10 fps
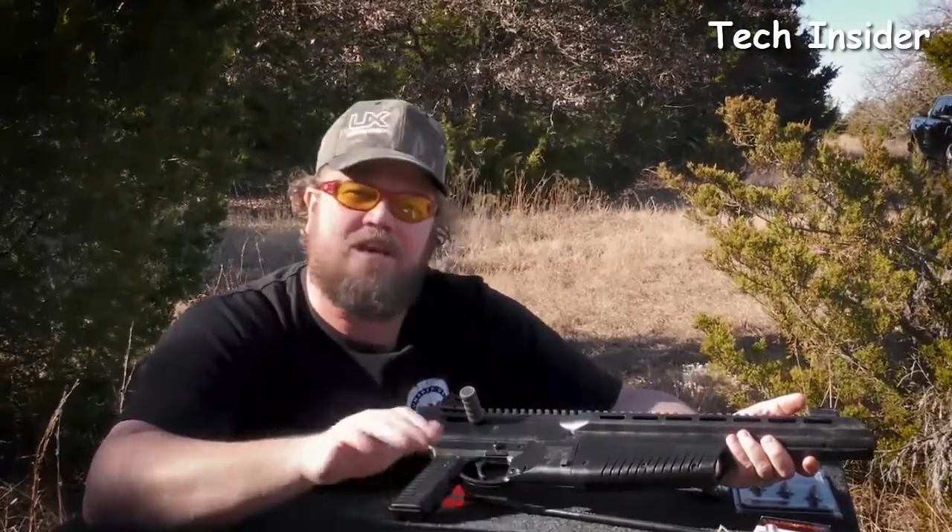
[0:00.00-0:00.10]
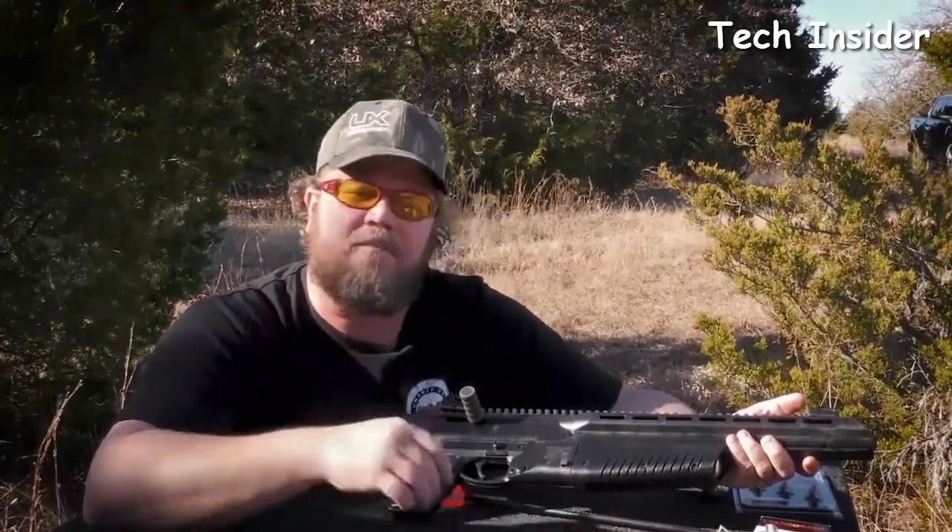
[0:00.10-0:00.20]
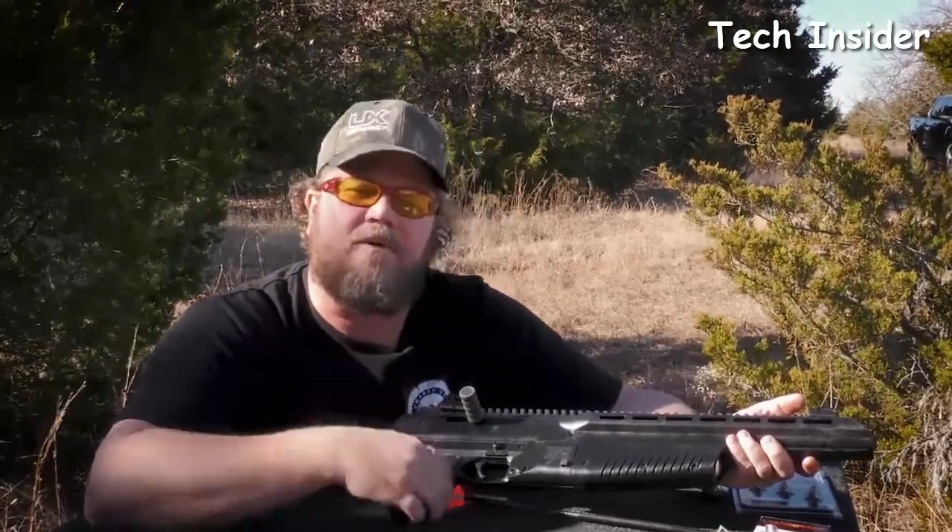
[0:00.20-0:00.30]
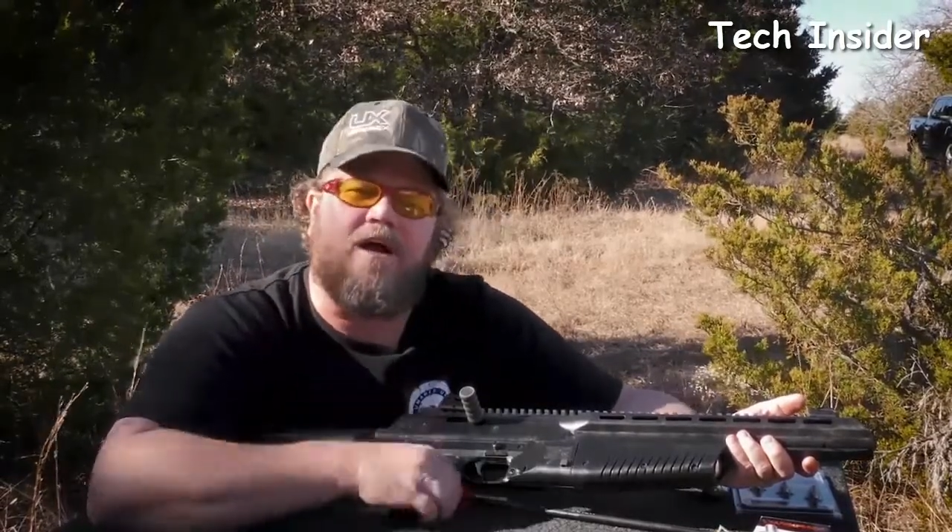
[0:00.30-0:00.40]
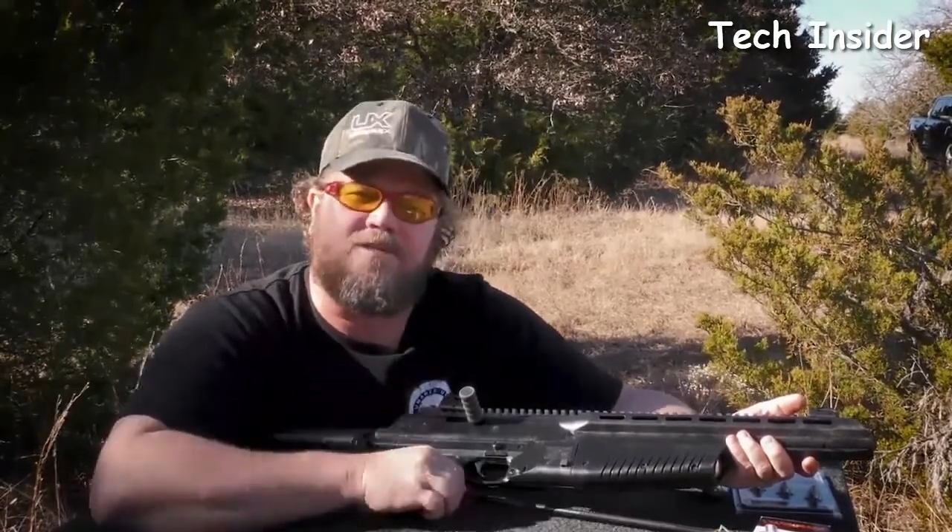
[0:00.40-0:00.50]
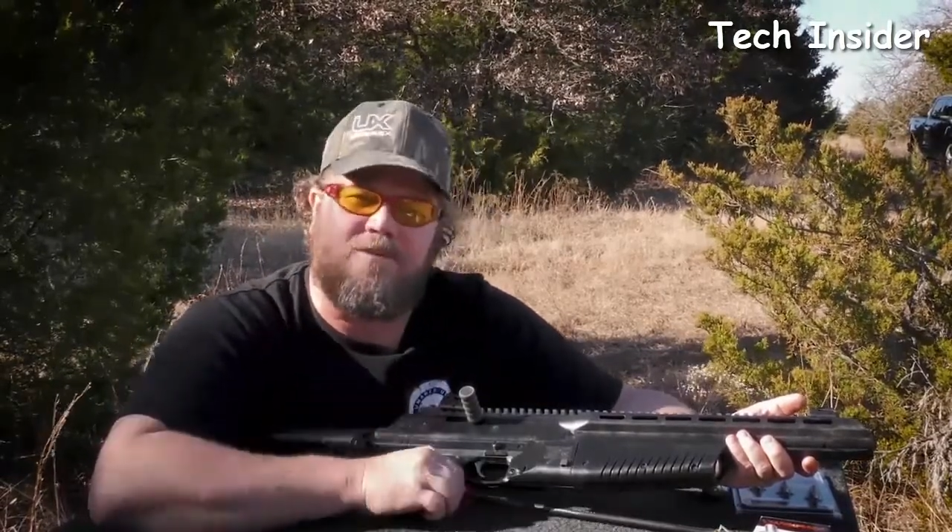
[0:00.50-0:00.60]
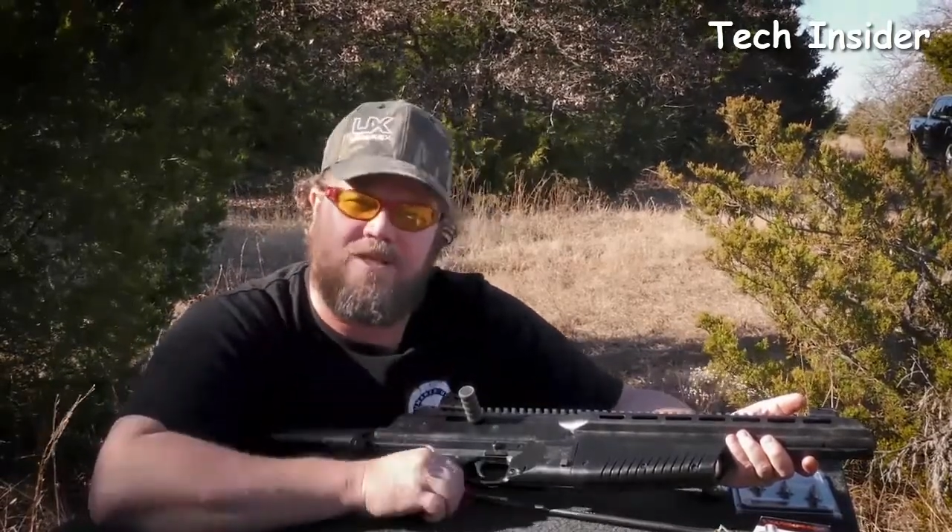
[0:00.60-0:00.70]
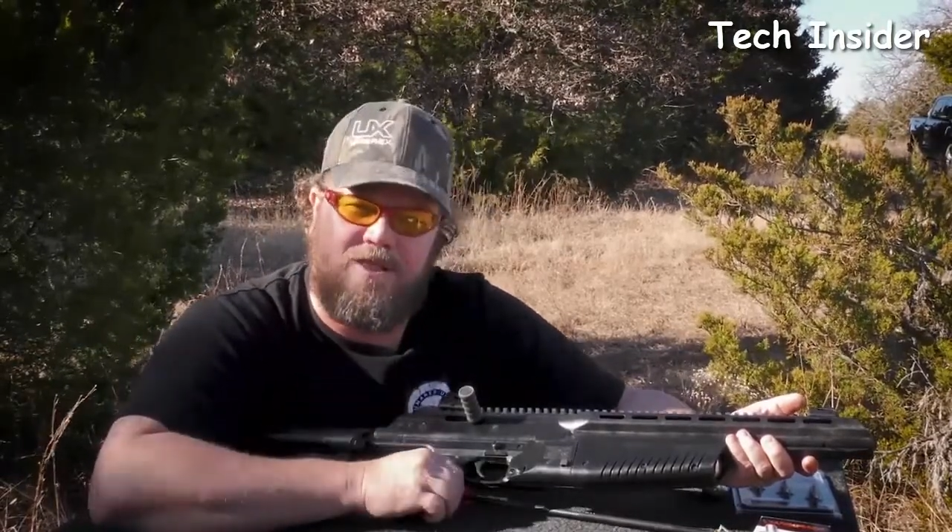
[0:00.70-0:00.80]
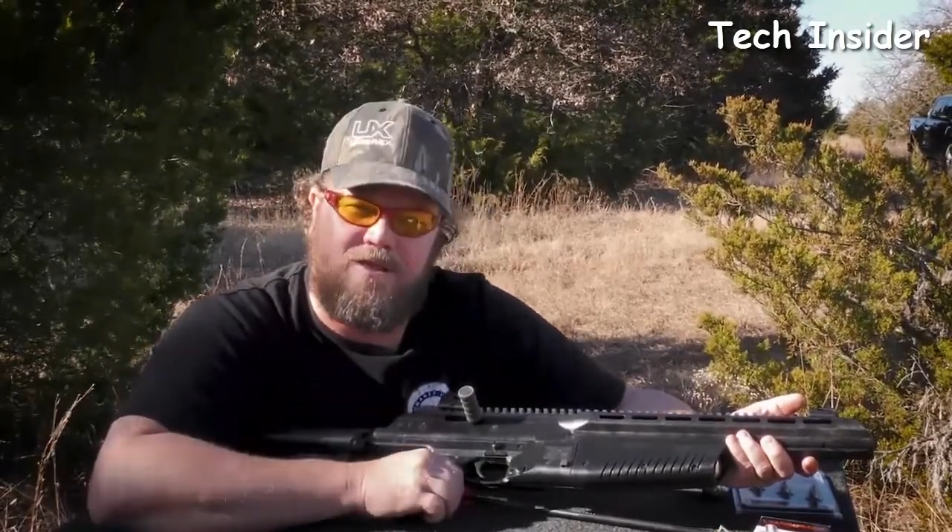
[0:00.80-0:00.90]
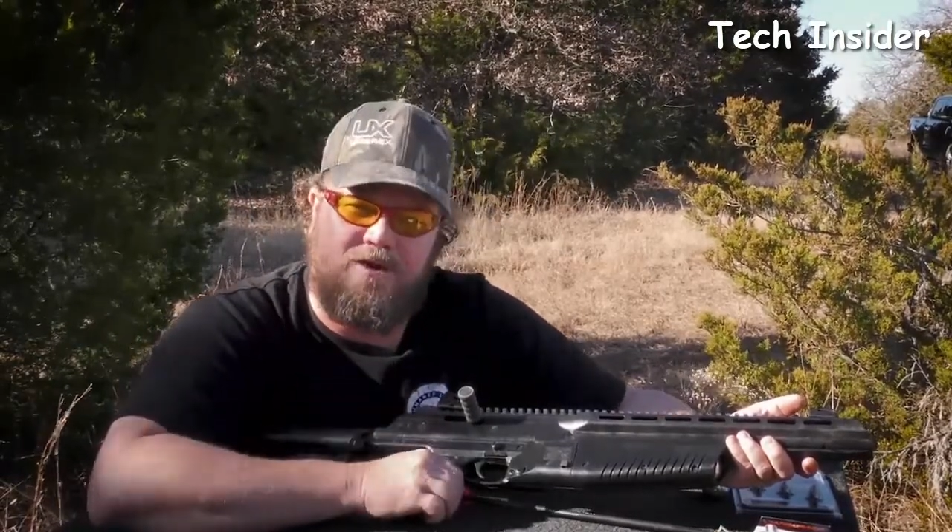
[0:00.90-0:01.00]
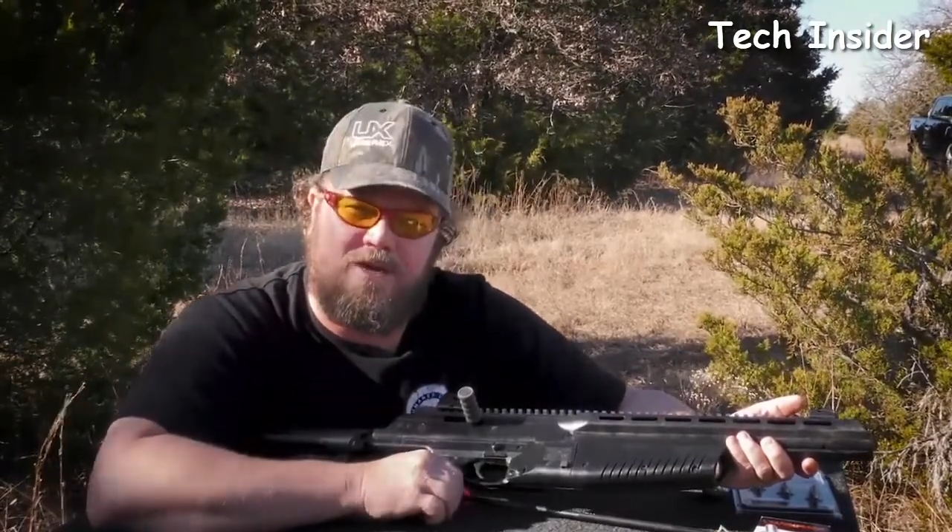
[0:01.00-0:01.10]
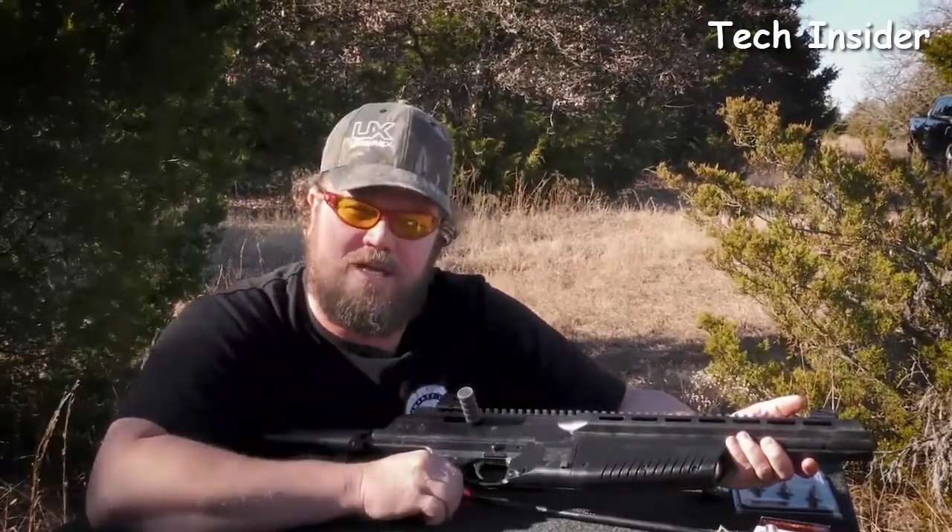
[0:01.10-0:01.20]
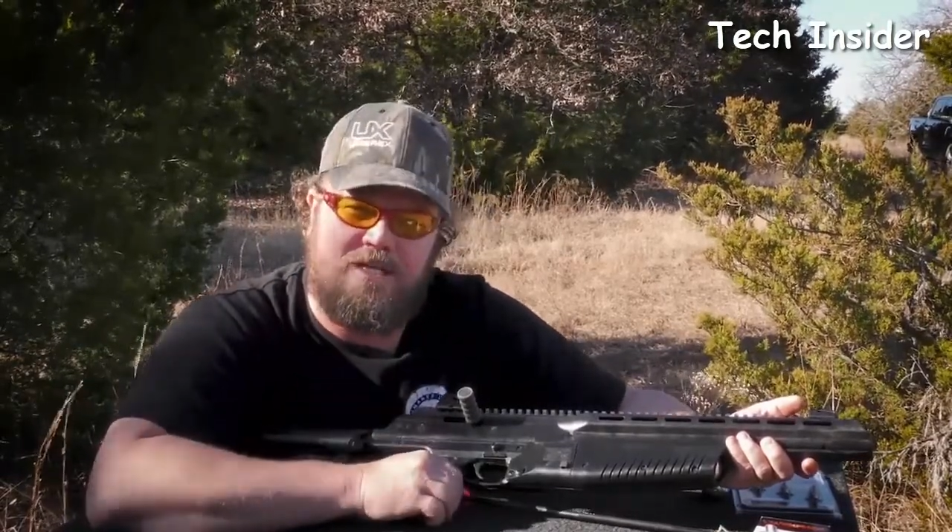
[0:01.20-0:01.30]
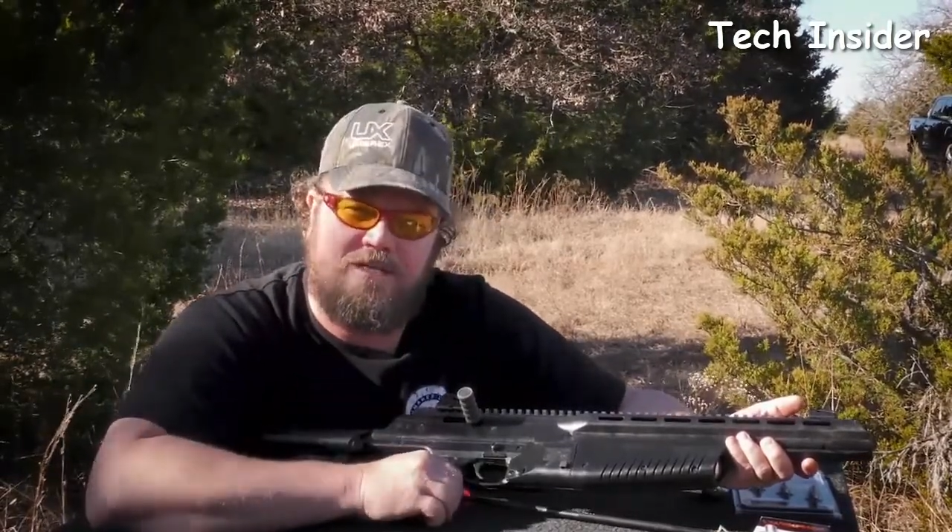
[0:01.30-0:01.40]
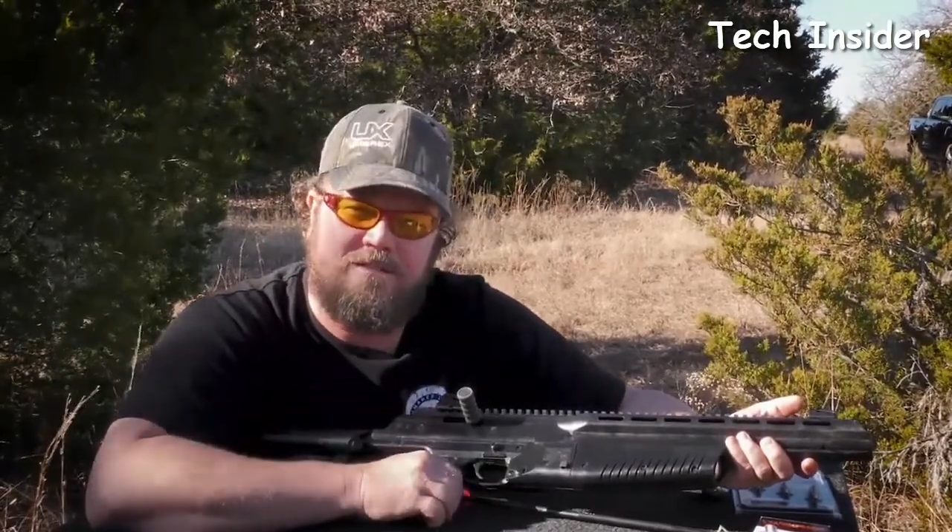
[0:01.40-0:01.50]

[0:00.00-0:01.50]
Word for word: Approximately 30.